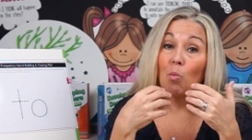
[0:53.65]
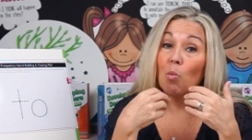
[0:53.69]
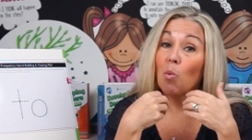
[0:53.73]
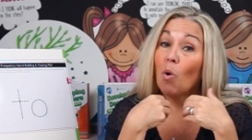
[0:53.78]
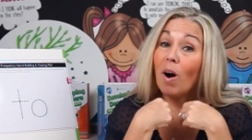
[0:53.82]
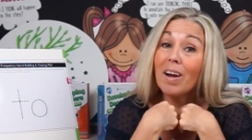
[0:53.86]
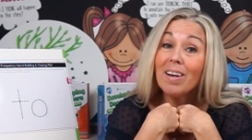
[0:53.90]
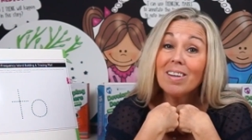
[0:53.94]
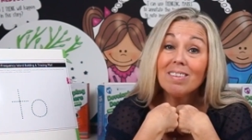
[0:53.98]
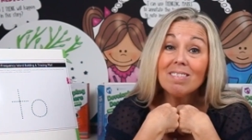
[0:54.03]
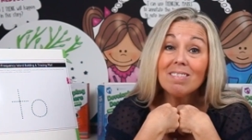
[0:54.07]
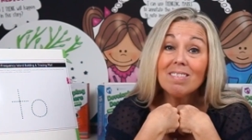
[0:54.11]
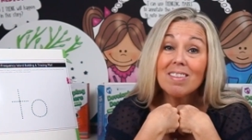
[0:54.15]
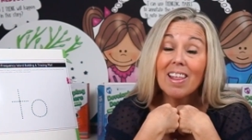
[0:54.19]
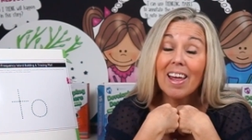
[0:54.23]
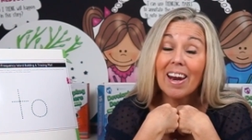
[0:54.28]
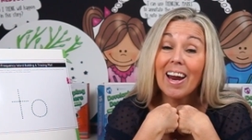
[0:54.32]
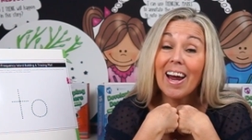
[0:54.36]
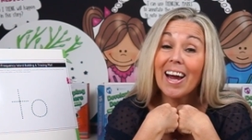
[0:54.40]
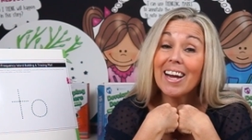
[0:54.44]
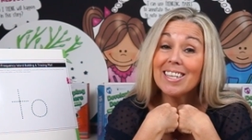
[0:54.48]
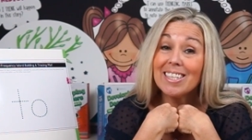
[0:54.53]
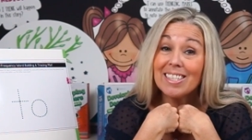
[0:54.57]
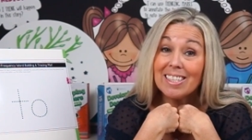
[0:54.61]
One that
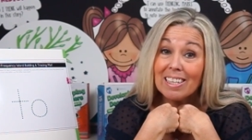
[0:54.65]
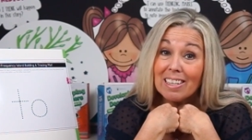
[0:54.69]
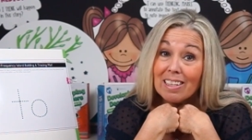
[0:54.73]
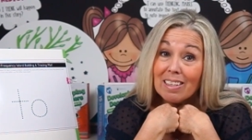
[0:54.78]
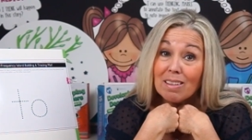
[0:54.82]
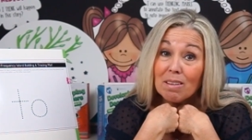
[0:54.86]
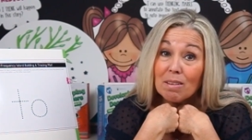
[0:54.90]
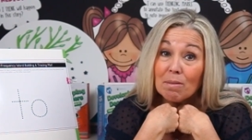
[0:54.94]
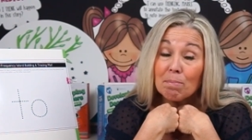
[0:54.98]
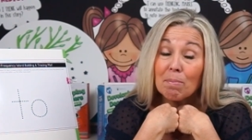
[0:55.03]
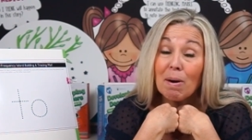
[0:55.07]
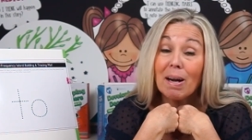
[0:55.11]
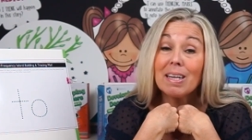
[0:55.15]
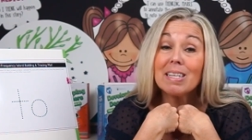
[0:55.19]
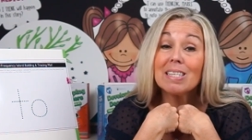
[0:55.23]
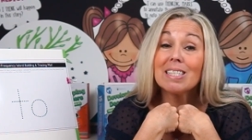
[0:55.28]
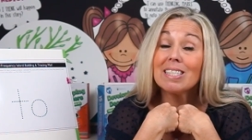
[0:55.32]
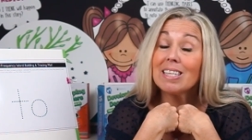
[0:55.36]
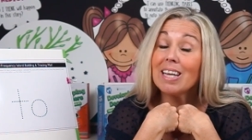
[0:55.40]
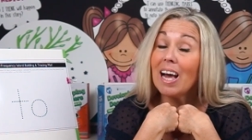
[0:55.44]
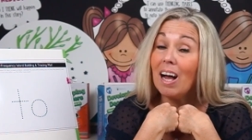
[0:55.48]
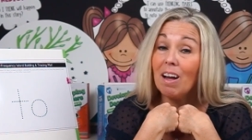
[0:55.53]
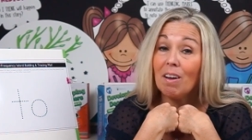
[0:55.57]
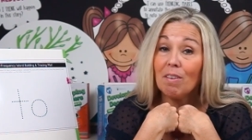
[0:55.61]
I did
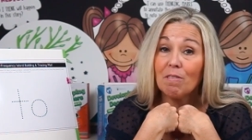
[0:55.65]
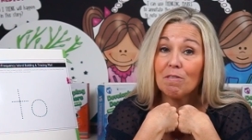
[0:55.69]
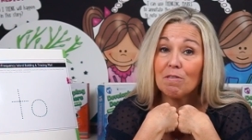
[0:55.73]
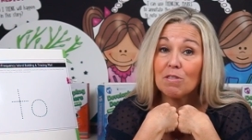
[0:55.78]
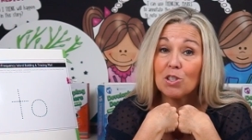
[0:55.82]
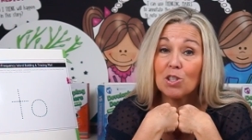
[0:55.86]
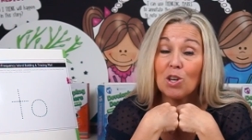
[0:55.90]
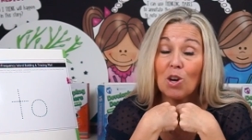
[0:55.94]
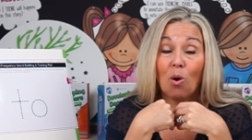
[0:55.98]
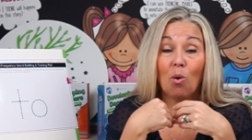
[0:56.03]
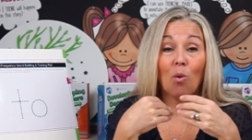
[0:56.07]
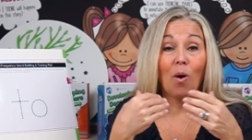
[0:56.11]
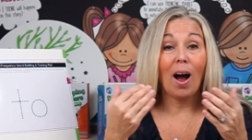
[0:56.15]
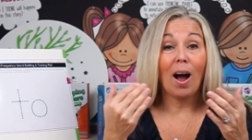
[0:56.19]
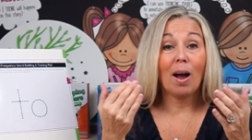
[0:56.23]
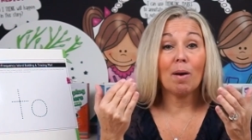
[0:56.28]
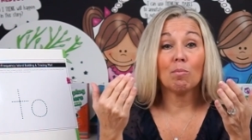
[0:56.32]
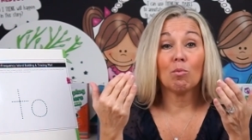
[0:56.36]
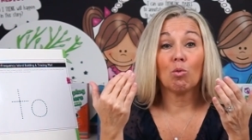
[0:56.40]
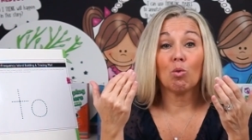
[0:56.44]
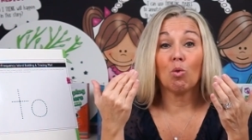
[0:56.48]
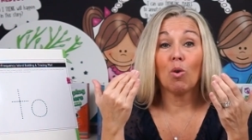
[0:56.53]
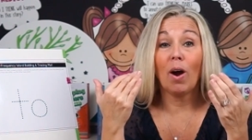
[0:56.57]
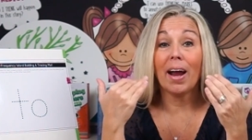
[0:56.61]
myself, so
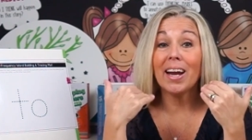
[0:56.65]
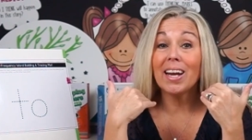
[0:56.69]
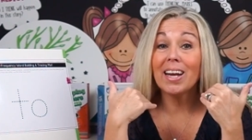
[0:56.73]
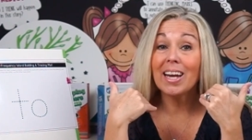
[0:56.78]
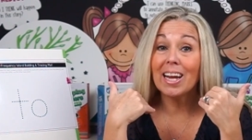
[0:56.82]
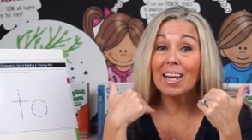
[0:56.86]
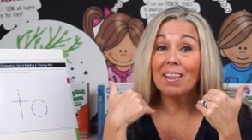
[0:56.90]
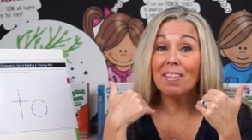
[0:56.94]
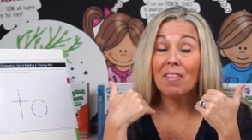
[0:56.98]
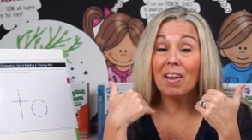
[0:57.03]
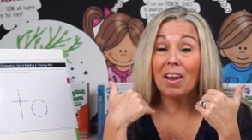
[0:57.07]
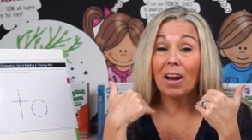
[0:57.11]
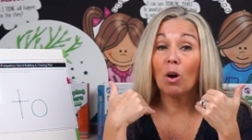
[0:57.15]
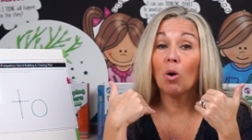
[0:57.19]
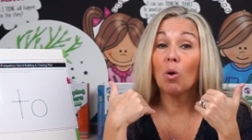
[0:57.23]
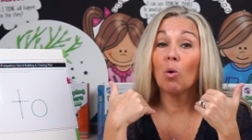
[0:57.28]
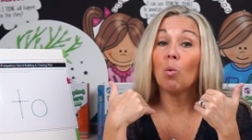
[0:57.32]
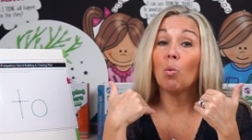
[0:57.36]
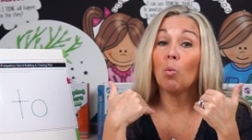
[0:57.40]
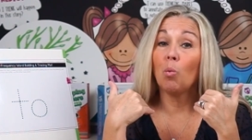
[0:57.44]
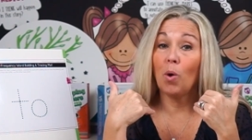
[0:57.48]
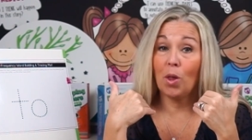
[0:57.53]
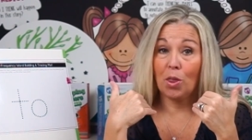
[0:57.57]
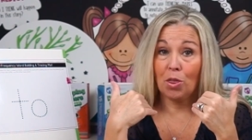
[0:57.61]
I'm right in there
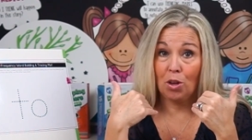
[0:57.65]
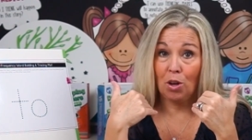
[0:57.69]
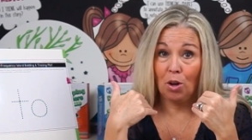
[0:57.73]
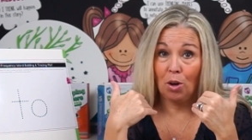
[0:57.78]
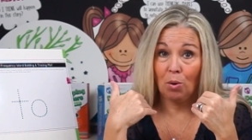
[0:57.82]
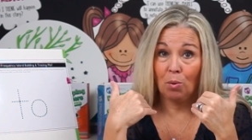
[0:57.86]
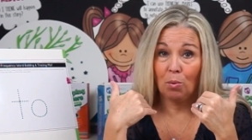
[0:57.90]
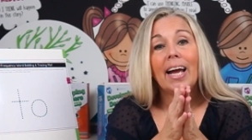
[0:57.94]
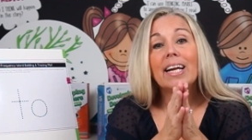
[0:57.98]
with you.